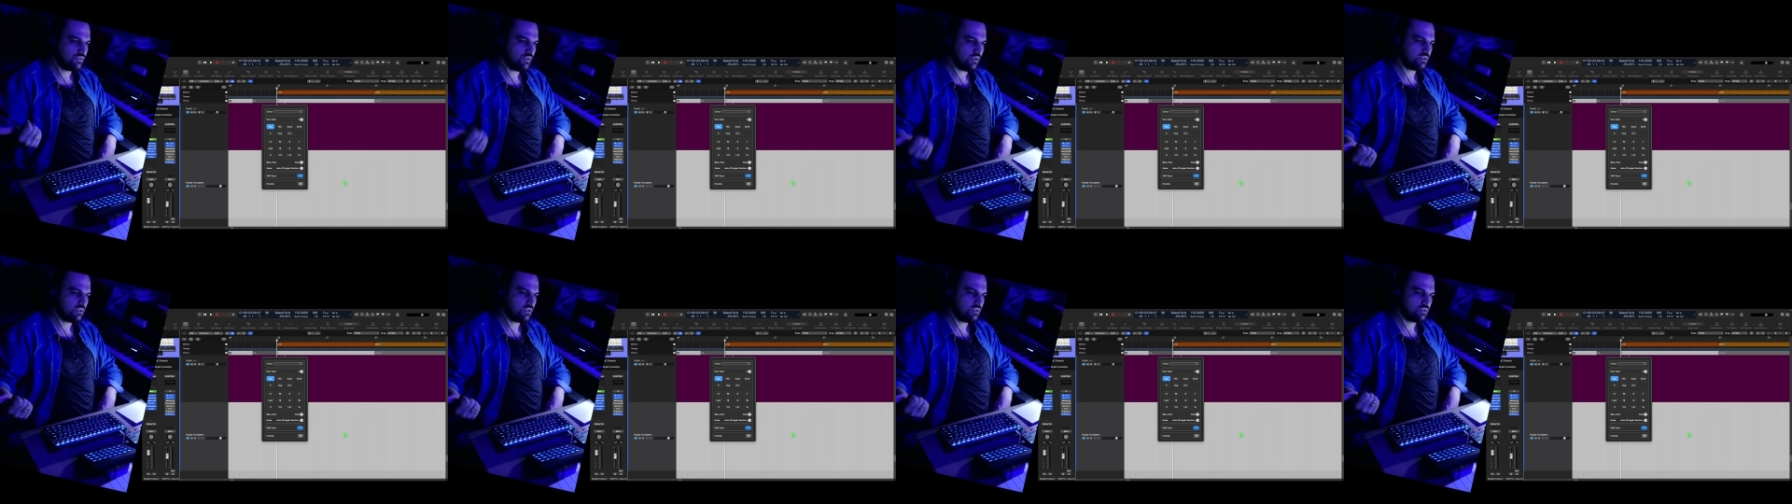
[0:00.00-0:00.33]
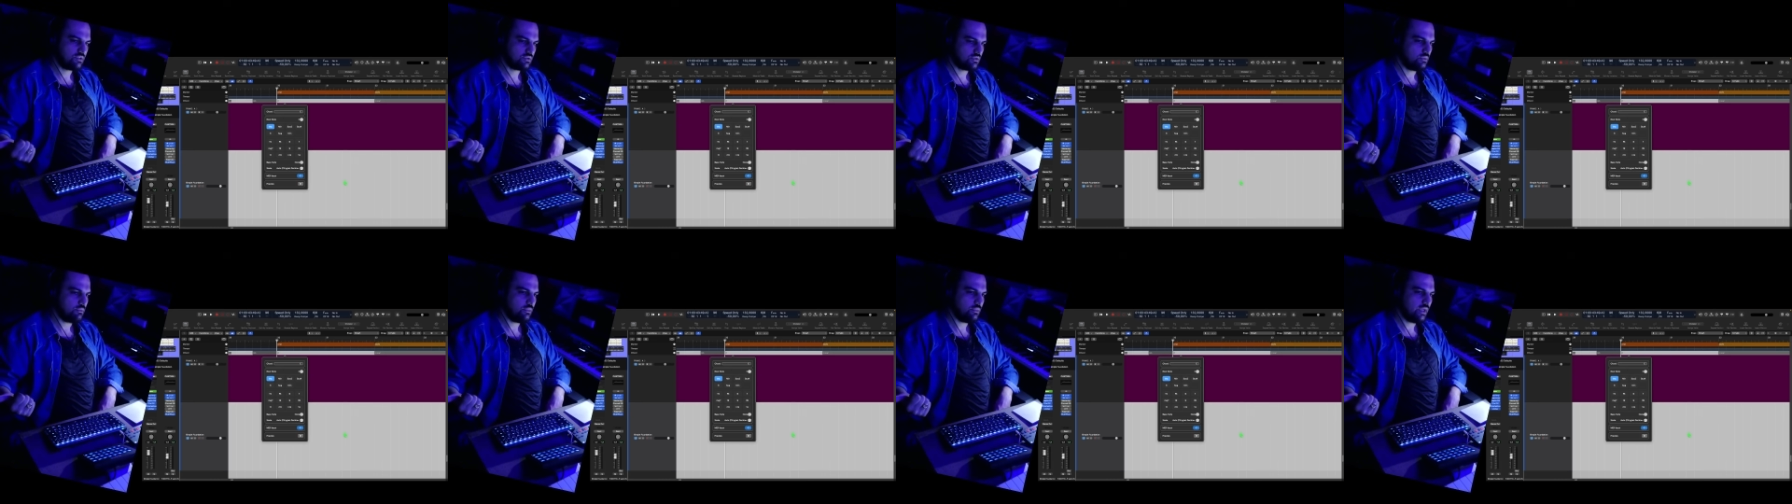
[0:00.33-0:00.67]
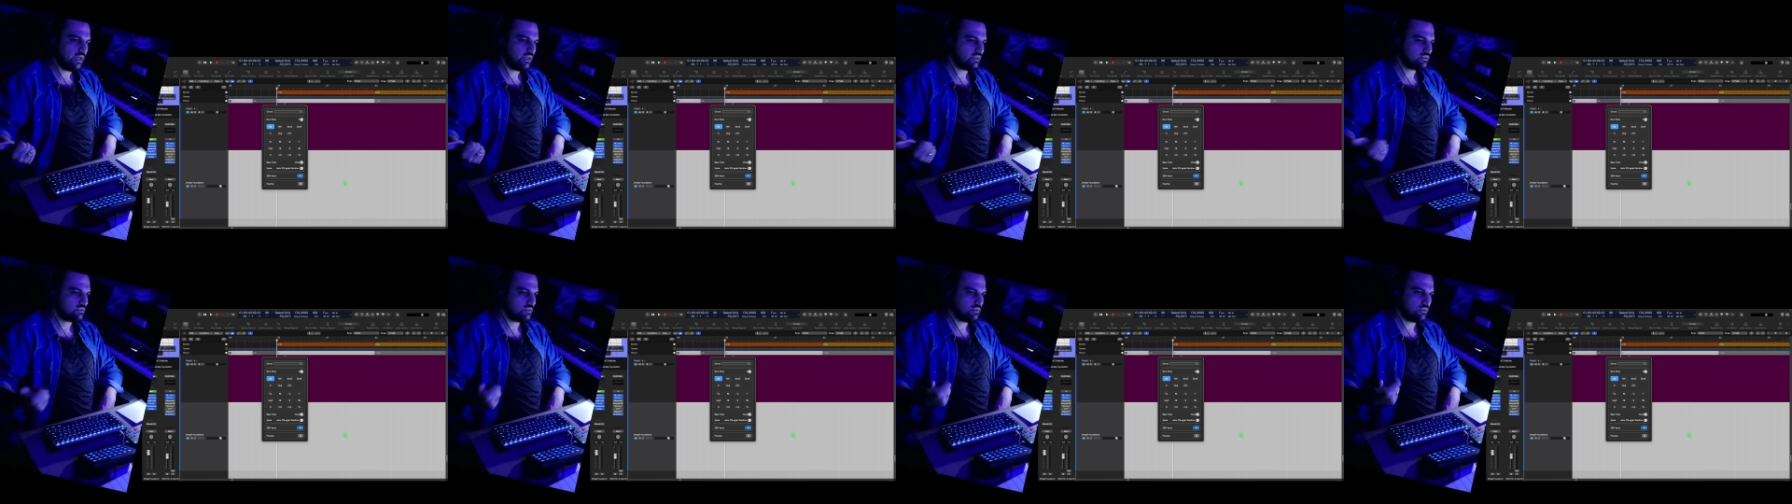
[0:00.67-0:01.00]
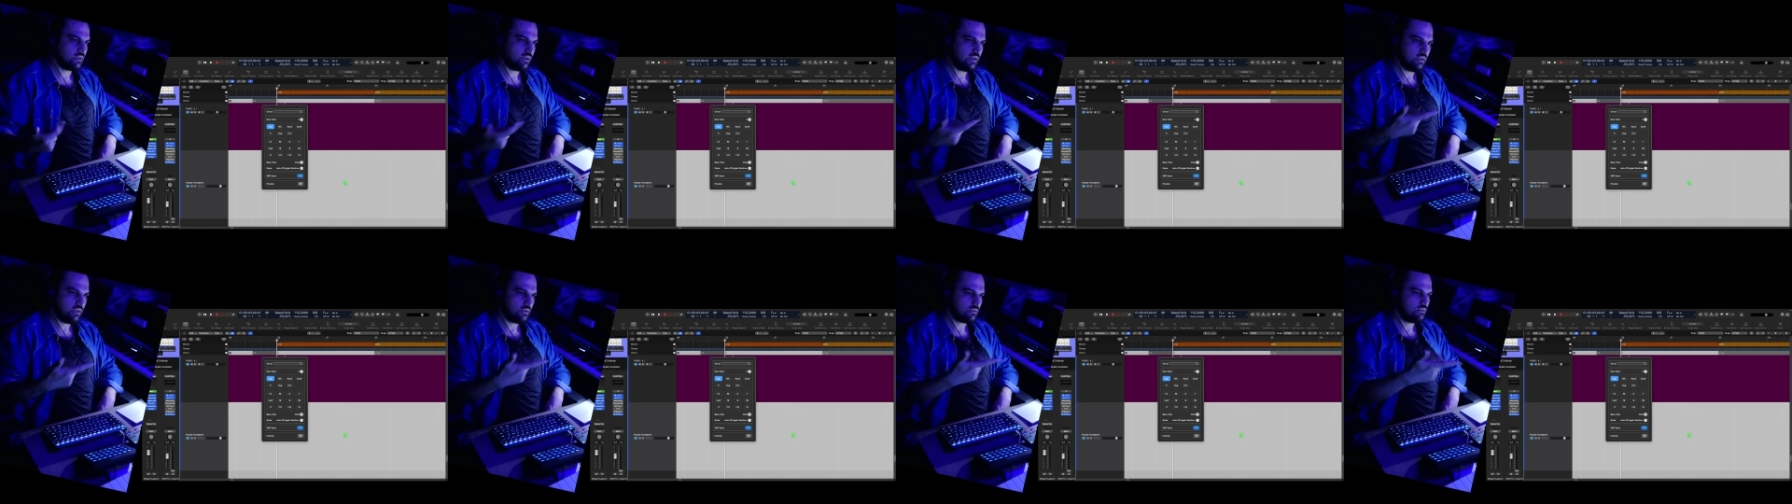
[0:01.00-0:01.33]
the Zoom lesson
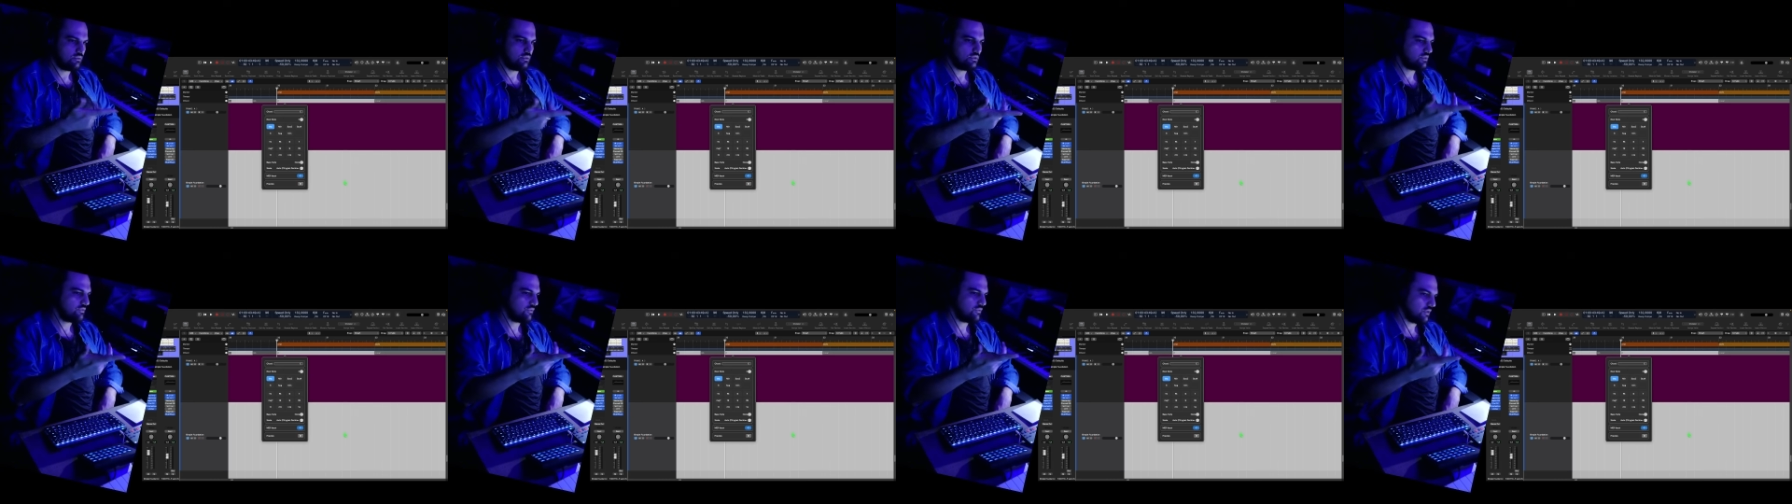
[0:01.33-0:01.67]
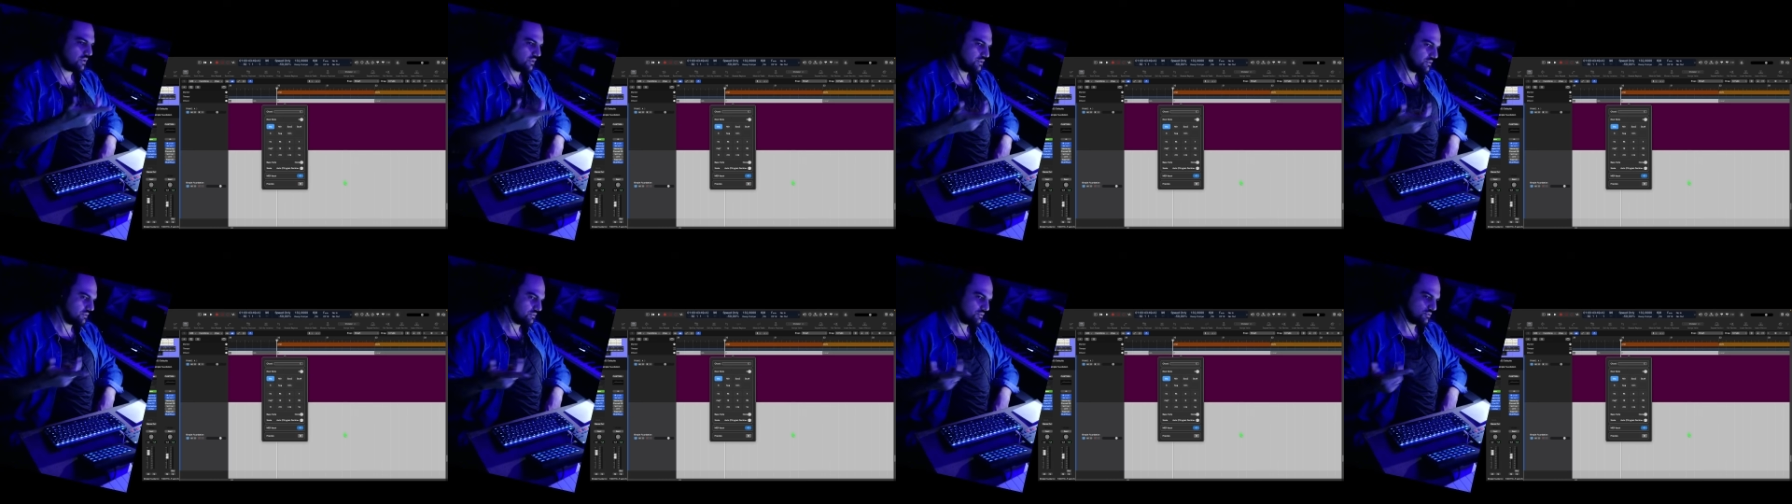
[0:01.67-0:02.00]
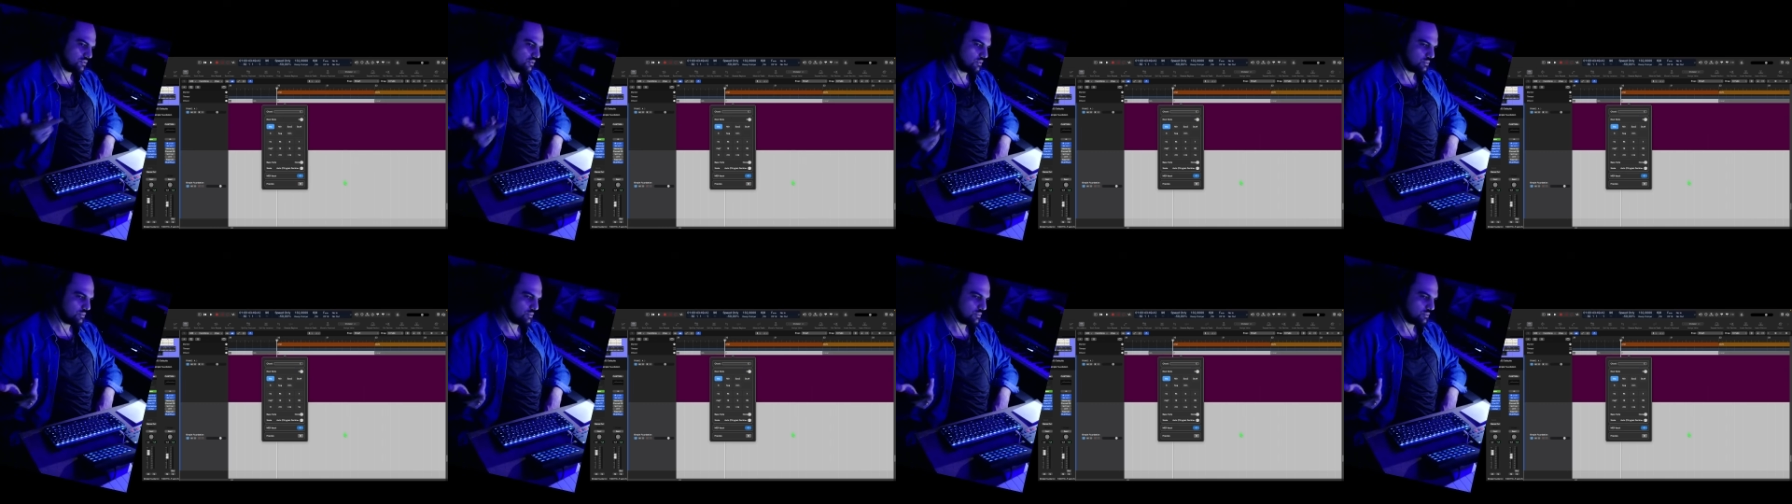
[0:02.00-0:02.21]
and good for YouTube